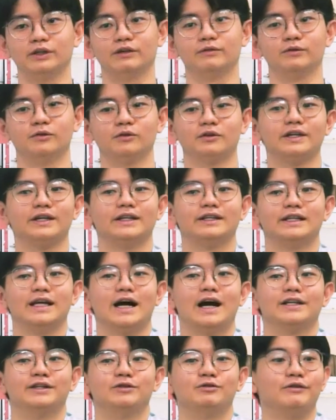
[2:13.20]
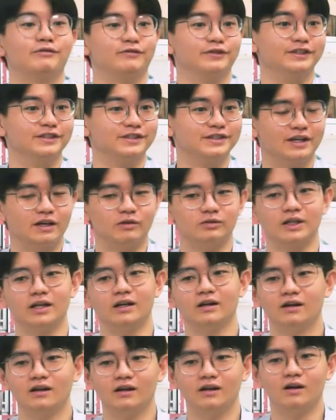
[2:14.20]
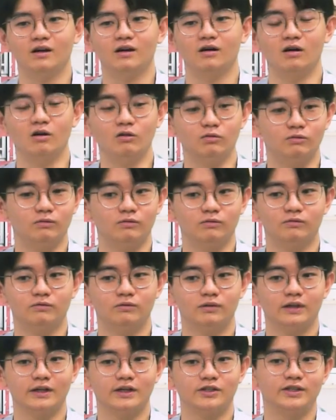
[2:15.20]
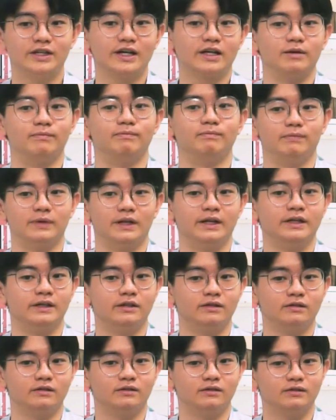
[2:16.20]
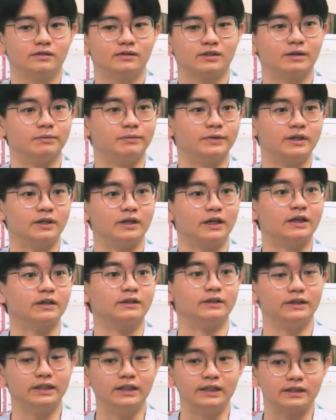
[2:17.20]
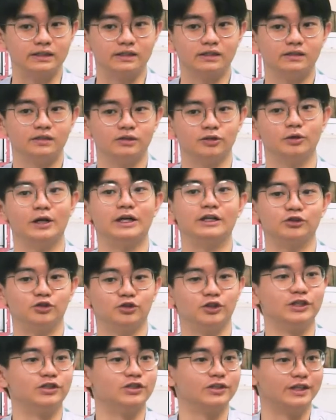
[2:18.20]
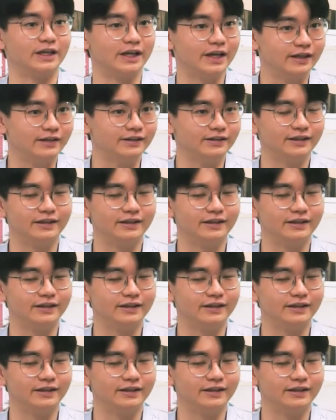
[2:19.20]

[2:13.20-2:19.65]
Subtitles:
I looked at the other reference, I was like, oh, actually I could play something like this. So I changed again.